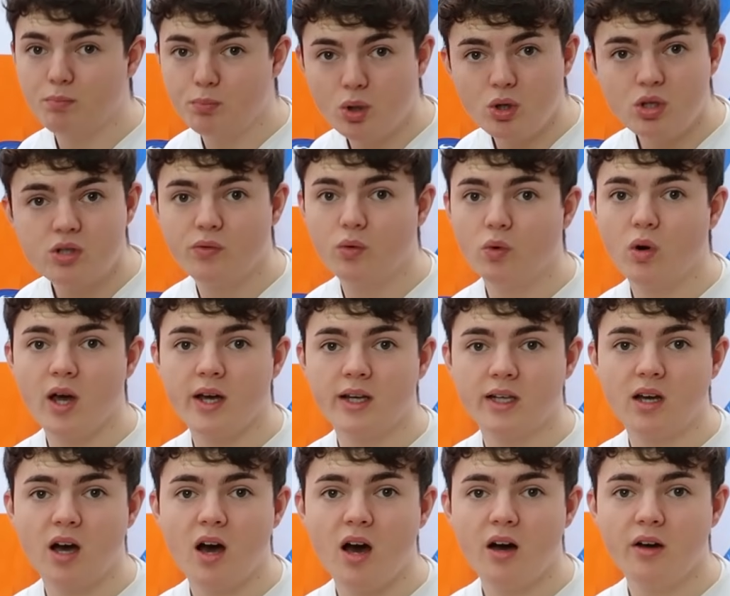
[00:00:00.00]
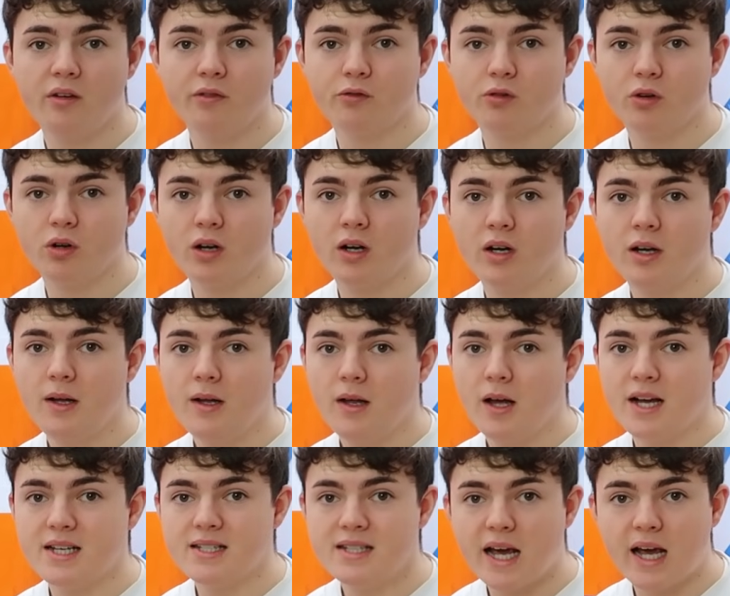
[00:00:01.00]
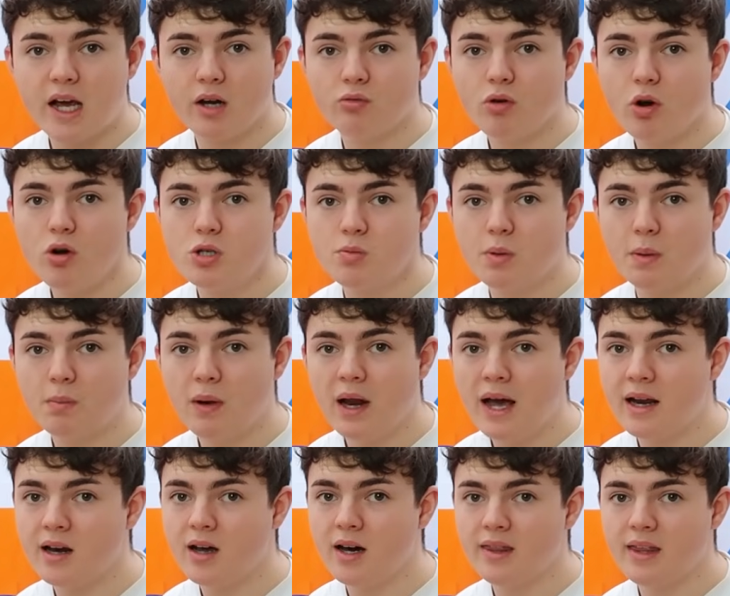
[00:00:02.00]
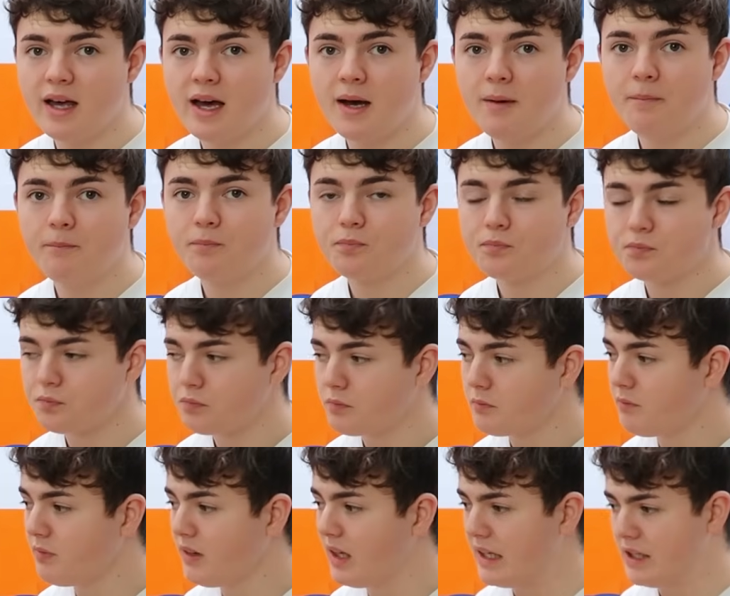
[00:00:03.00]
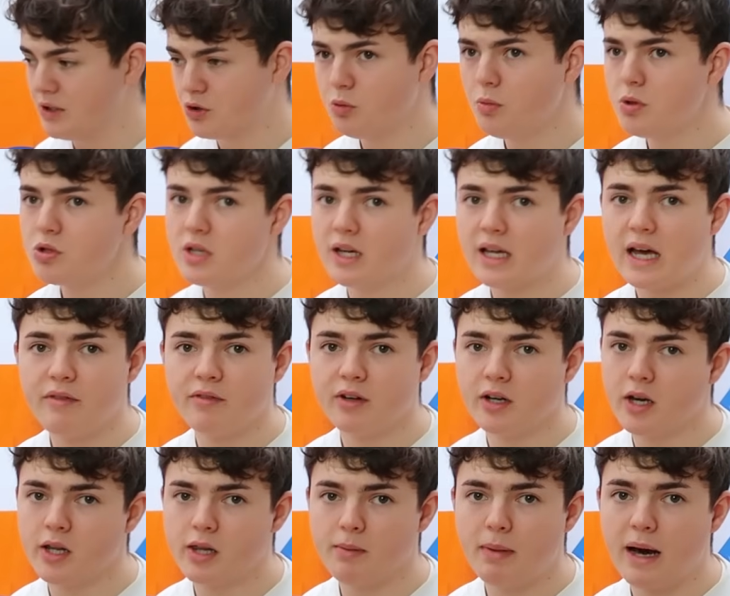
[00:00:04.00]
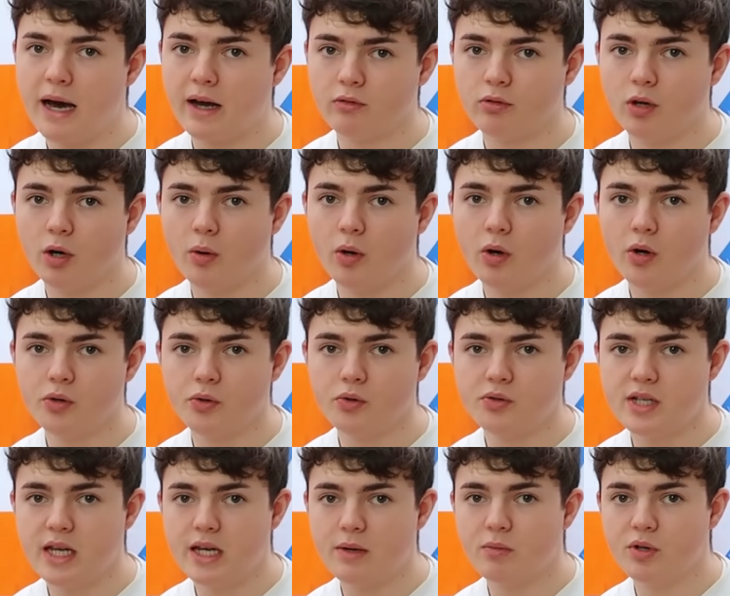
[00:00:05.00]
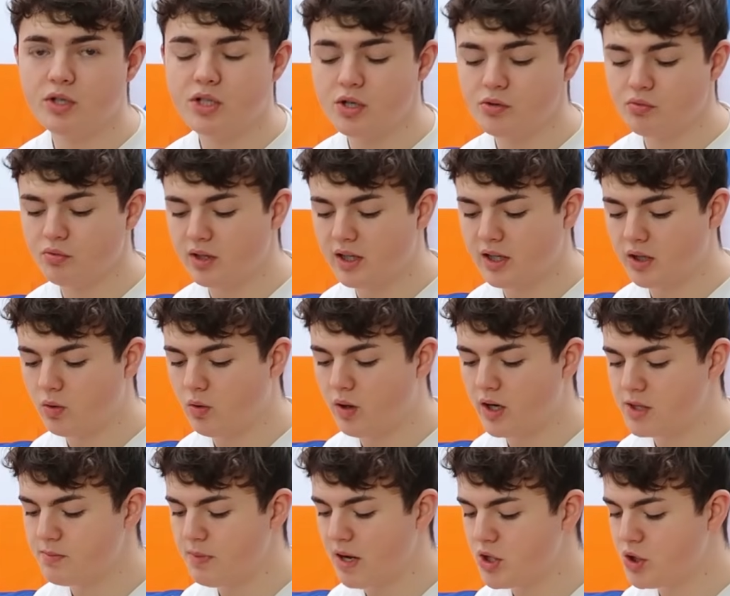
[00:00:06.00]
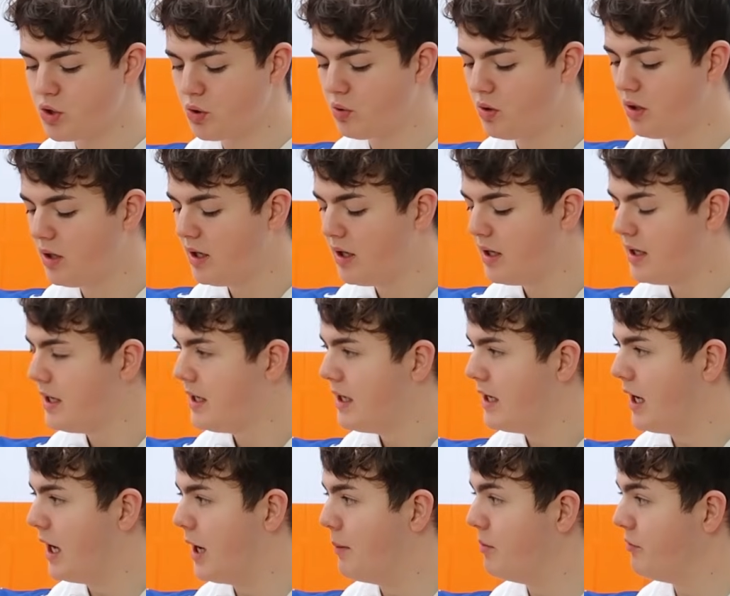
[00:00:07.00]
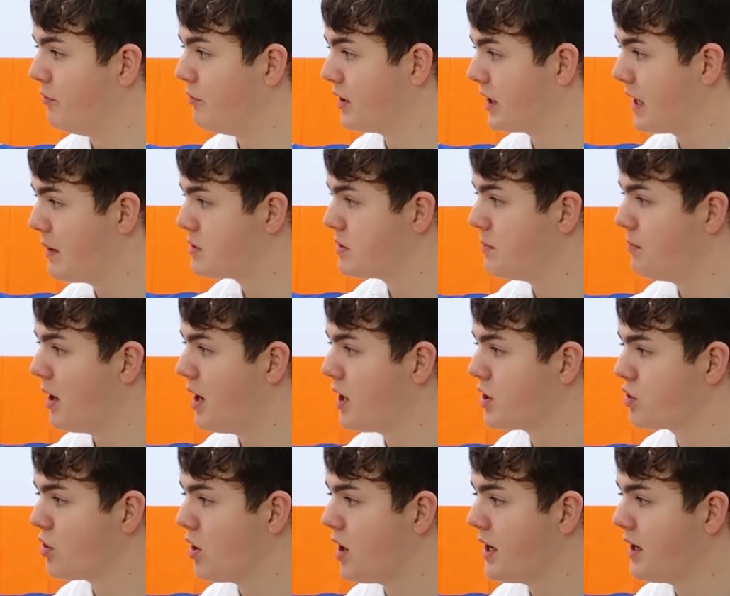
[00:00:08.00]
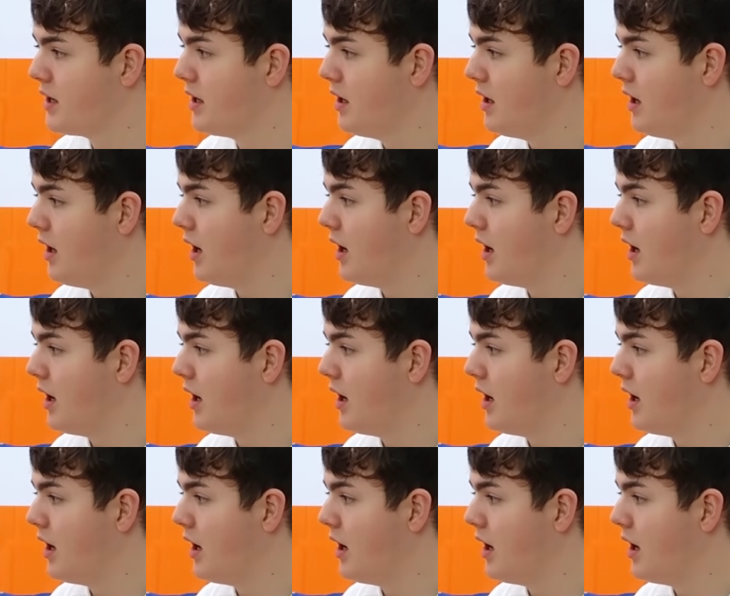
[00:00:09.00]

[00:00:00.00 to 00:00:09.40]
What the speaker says: beautiful line cut, and for a second row to be playing like that, it's almost like having another back rower on your team, which is really quite special. But for the Gibson Park try,